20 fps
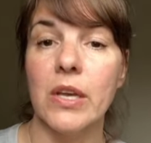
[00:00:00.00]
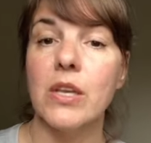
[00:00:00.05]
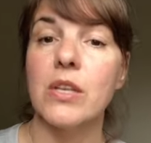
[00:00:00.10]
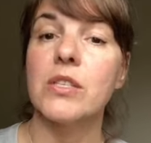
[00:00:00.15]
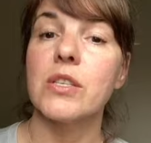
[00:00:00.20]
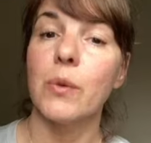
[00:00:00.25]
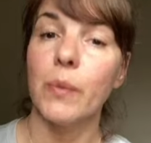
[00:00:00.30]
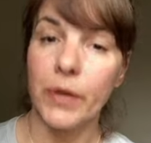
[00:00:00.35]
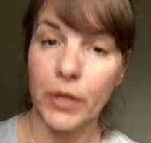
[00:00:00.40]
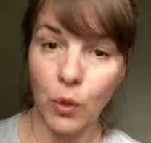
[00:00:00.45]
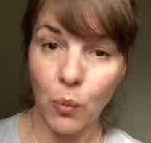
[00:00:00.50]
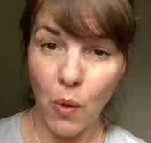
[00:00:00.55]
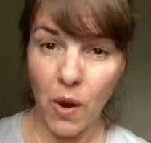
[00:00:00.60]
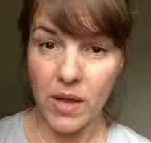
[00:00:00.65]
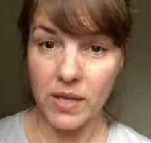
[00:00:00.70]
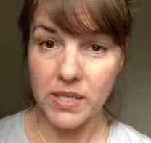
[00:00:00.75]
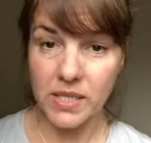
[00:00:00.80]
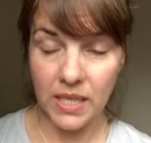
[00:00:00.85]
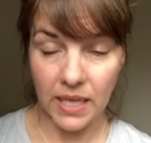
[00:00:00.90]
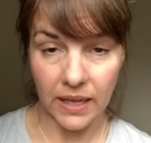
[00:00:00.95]
So we're going to
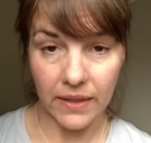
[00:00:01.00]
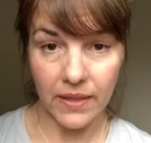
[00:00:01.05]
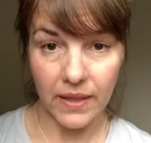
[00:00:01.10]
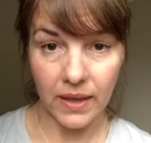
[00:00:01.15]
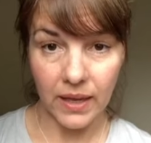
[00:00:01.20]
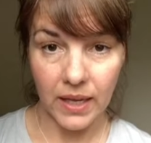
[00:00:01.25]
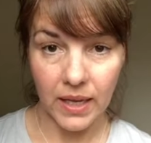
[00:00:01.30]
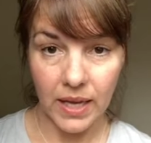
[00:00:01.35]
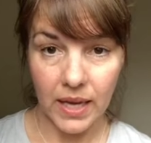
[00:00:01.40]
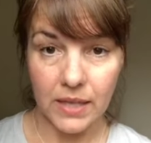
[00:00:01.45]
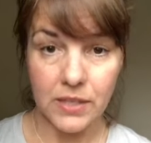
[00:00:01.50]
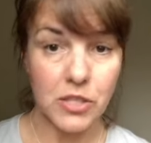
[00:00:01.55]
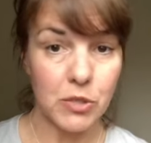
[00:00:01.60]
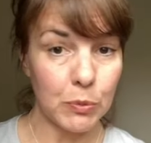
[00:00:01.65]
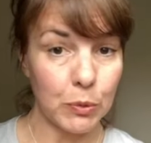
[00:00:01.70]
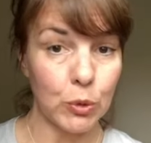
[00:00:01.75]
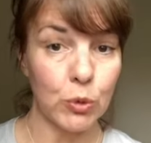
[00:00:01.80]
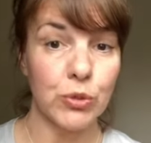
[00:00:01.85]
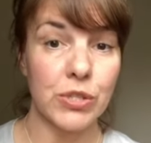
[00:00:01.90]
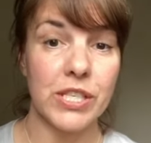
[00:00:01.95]
work together and
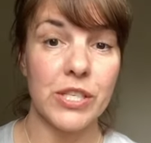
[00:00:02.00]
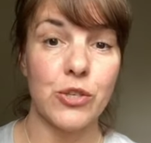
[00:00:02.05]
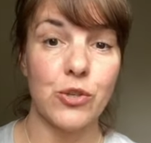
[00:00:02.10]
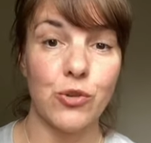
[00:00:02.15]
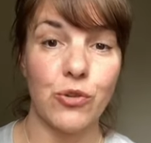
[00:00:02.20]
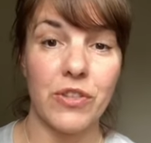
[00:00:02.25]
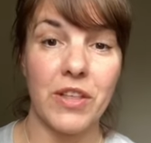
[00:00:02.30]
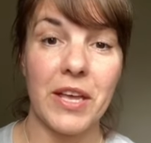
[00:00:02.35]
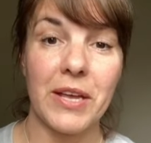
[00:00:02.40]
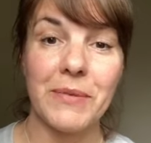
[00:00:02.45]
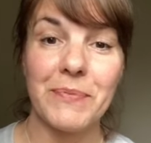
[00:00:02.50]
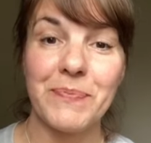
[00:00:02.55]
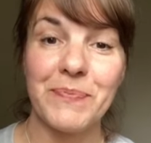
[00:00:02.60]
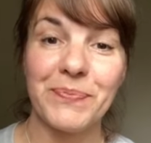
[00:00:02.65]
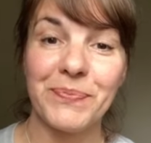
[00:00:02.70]
support each other.